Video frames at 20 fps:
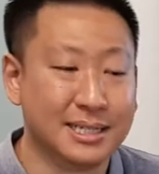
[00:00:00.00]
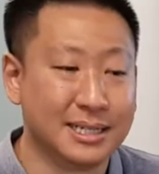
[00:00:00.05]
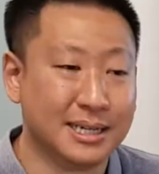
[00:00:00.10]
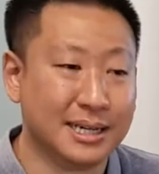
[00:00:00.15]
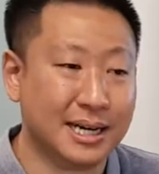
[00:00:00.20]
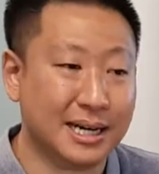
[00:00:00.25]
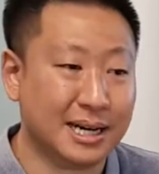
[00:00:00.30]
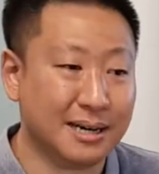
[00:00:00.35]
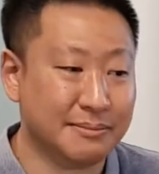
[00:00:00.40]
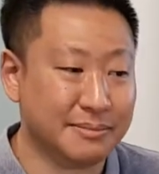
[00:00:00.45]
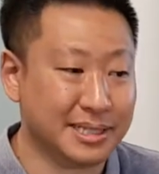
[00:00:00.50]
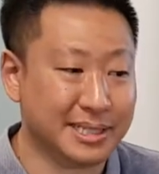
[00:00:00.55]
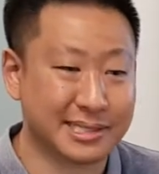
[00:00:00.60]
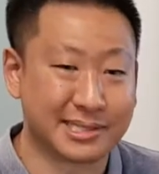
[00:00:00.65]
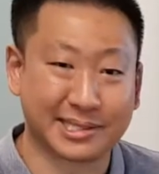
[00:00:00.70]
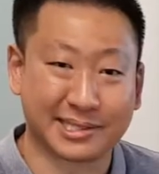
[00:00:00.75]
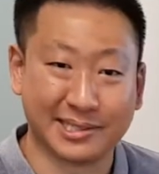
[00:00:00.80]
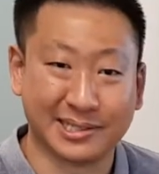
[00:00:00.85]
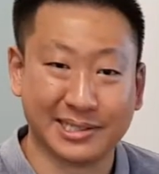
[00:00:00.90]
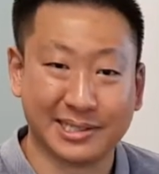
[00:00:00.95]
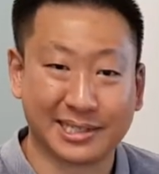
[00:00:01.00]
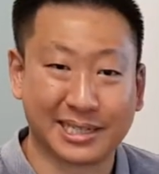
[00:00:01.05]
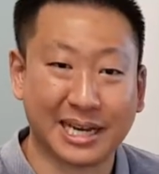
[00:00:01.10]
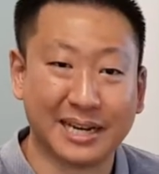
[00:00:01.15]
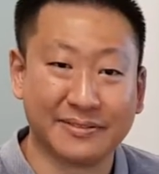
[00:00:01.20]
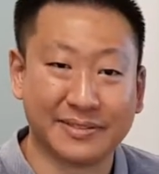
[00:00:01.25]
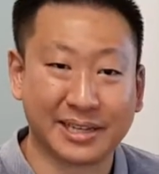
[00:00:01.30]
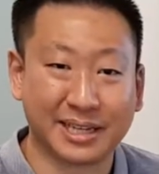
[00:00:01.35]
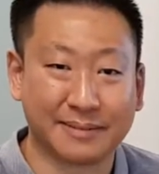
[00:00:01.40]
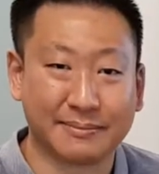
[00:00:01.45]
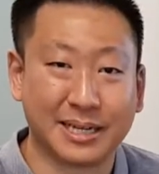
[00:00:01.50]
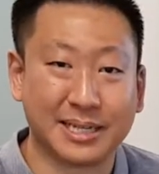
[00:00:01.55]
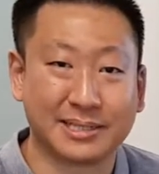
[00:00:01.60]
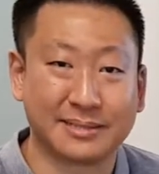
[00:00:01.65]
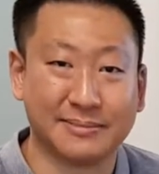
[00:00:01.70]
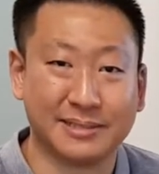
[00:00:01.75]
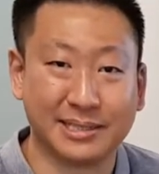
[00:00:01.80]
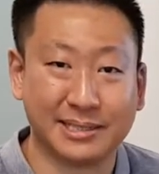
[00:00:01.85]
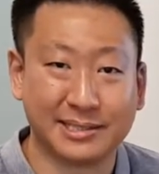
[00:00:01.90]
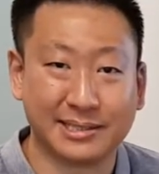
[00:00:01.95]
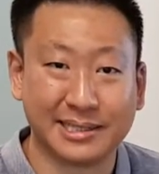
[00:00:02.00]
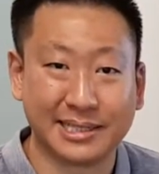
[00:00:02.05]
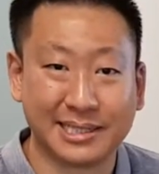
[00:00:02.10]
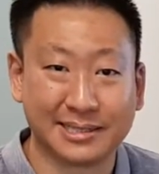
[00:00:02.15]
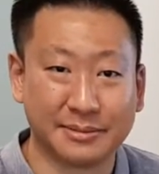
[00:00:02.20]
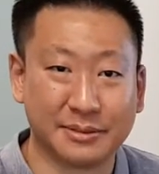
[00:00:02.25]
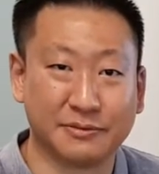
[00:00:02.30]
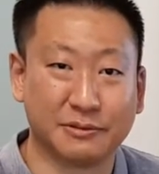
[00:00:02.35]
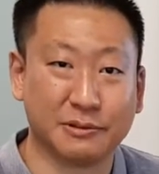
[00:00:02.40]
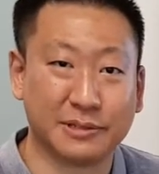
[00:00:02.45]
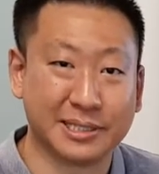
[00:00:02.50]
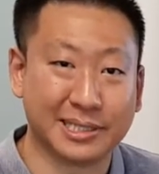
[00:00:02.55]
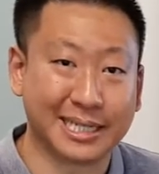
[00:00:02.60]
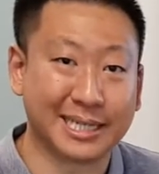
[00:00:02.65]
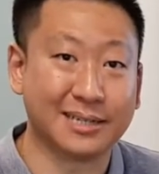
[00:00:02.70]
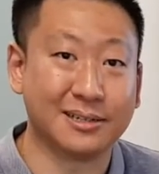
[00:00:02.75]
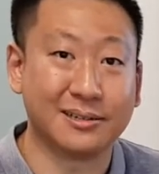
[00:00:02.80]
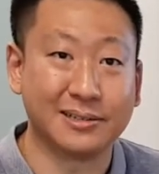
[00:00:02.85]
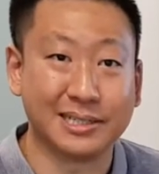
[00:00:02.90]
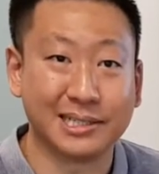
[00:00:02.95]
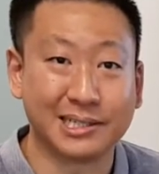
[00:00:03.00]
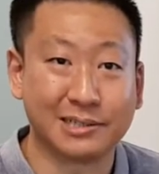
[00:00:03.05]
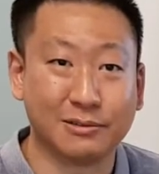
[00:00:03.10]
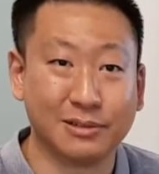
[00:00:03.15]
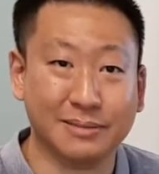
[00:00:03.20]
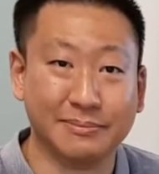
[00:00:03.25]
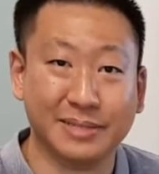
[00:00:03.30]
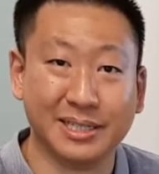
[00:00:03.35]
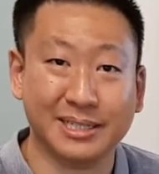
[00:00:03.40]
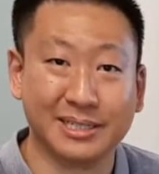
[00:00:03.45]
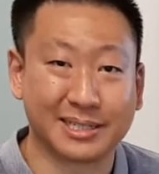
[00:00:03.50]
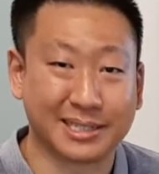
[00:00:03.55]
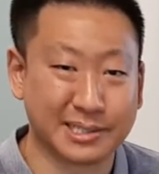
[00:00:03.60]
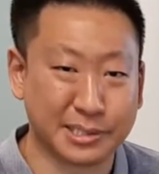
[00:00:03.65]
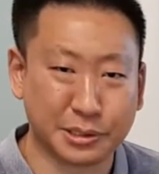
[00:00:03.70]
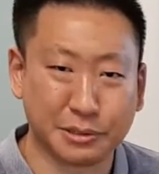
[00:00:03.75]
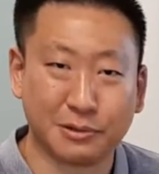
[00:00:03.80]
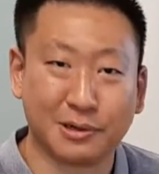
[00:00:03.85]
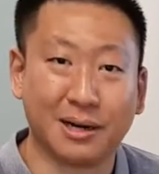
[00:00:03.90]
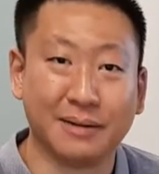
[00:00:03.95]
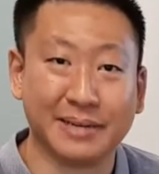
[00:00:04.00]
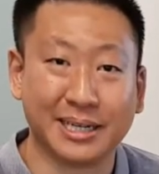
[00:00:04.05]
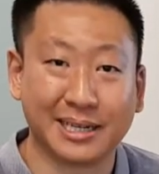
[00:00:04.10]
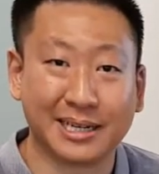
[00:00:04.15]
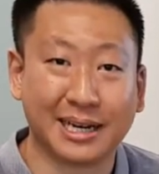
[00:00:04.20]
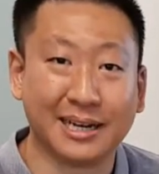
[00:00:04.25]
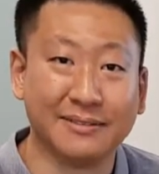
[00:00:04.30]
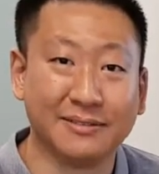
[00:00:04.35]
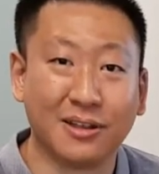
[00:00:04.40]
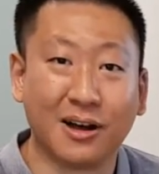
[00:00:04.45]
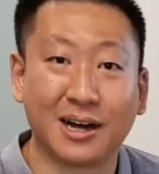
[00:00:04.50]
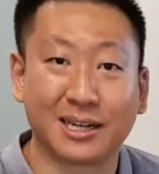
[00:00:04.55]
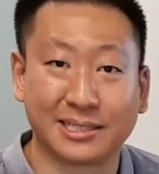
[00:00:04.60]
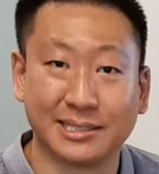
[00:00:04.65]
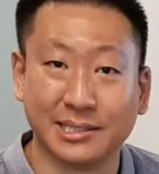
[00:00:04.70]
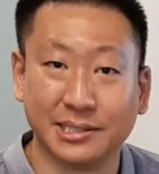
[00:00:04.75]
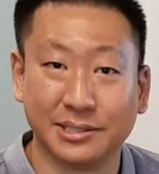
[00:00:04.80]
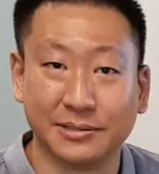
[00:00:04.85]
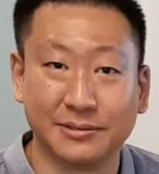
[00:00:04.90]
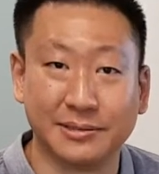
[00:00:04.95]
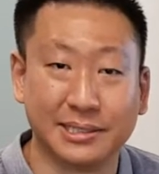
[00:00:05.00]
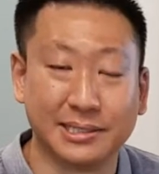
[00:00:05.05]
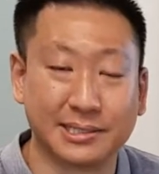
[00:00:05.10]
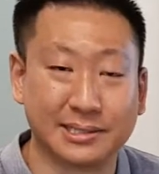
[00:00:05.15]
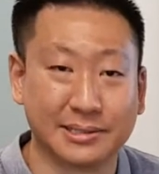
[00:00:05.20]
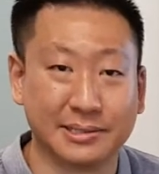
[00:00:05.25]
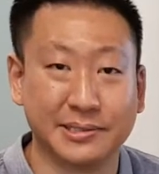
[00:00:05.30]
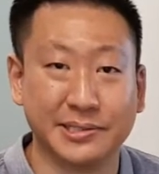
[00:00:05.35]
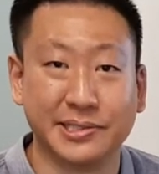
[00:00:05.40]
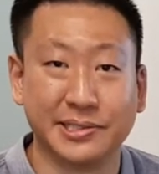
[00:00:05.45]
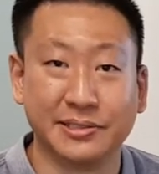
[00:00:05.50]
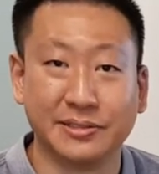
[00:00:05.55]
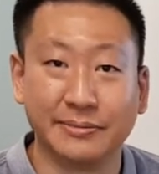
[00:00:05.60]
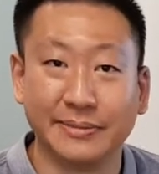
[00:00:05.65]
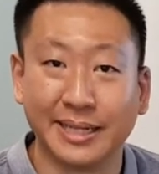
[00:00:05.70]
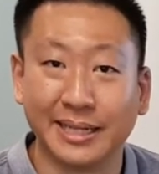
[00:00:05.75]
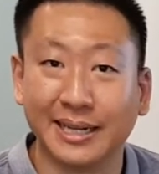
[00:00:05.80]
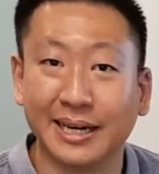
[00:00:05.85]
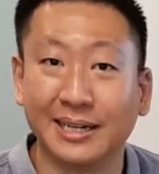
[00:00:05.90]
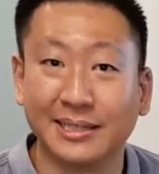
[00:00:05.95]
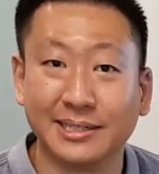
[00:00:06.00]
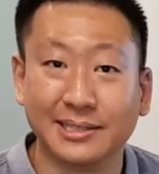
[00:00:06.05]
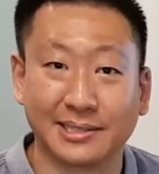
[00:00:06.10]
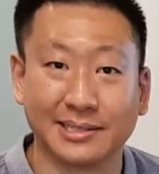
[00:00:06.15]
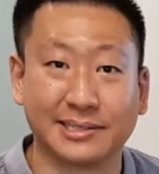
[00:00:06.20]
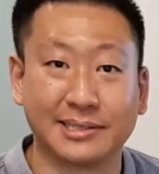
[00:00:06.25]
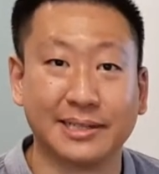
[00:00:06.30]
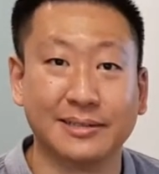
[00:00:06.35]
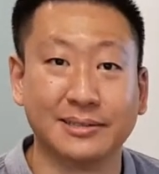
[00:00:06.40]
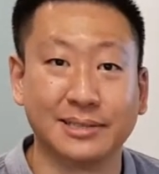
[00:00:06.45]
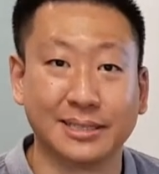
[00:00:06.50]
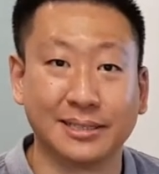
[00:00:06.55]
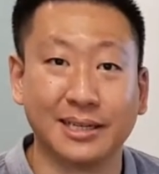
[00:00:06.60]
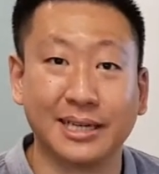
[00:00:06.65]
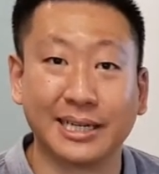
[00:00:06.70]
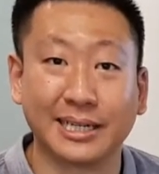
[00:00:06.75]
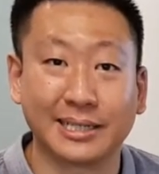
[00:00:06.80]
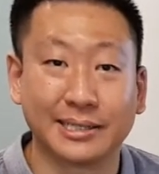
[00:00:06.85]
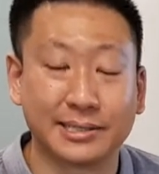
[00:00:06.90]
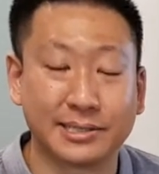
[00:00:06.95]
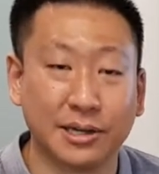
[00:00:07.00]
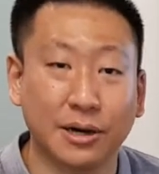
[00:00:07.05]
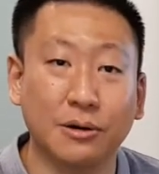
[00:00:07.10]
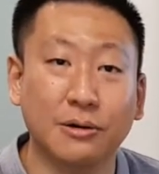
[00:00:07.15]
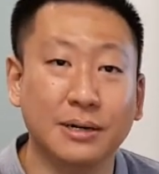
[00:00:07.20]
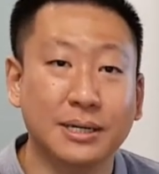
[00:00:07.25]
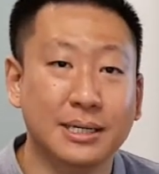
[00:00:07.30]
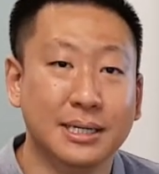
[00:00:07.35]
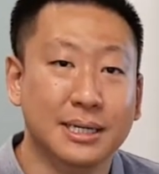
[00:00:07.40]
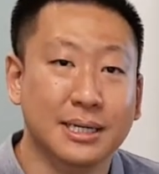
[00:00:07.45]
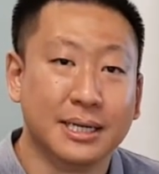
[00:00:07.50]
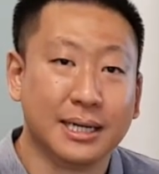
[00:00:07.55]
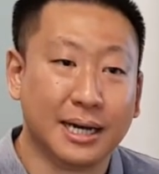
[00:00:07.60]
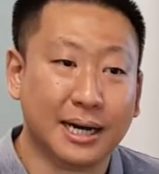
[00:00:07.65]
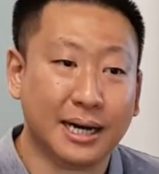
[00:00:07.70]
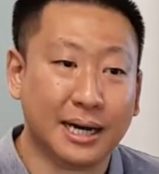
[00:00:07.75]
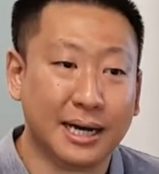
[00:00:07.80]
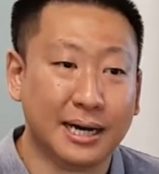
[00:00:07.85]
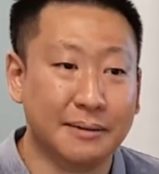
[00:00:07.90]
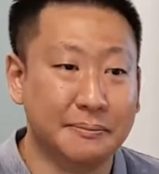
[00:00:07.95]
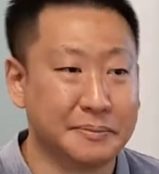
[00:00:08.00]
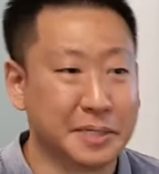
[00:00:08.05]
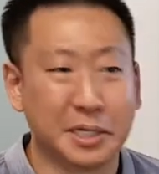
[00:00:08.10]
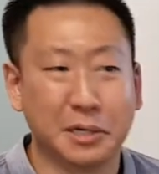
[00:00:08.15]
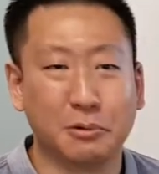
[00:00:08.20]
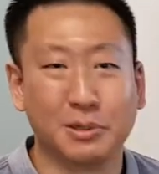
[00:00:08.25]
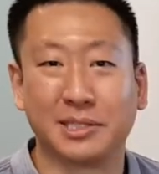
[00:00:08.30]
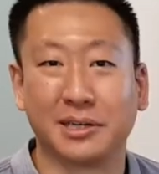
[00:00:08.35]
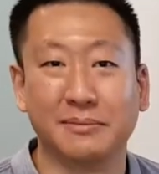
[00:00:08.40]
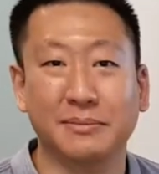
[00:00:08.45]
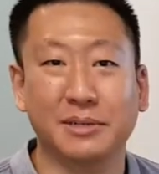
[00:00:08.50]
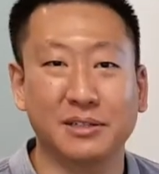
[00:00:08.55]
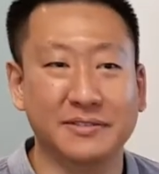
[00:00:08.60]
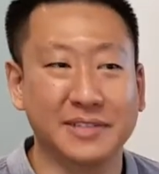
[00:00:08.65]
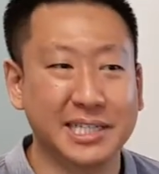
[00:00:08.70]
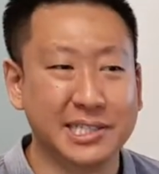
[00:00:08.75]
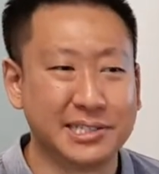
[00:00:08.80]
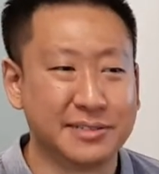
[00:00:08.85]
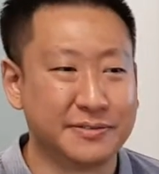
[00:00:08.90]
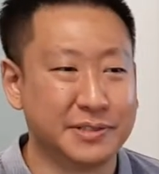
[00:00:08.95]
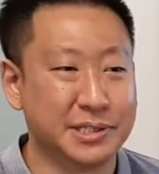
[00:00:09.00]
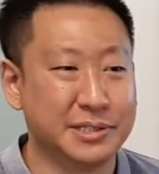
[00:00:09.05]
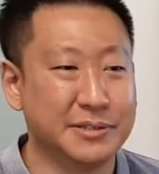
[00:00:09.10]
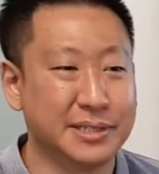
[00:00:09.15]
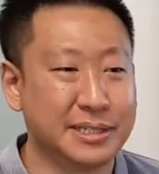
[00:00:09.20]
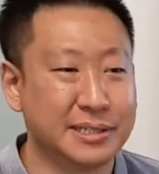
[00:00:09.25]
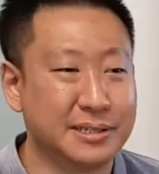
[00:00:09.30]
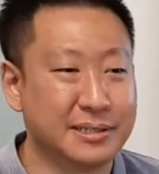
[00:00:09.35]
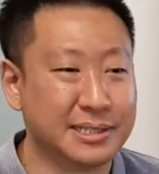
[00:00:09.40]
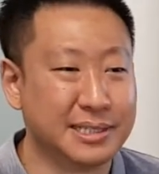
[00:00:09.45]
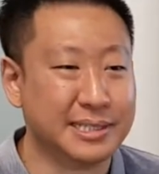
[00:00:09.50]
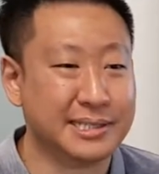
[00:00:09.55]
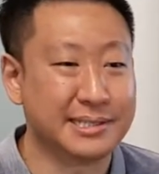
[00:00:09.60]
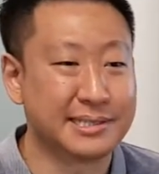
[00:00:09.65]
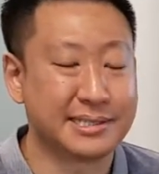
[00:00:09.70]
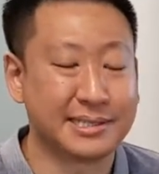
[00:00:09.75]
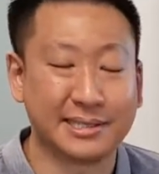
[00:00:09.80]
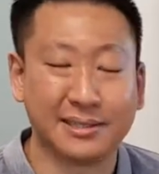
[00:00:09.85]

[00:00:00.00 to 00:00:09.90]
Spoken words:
And it's good to kind of think about some of these things before you get all your equipment, because you don't want to be kind of locked into a solution you may not necessarily like. So, what's our motivation for doing all this?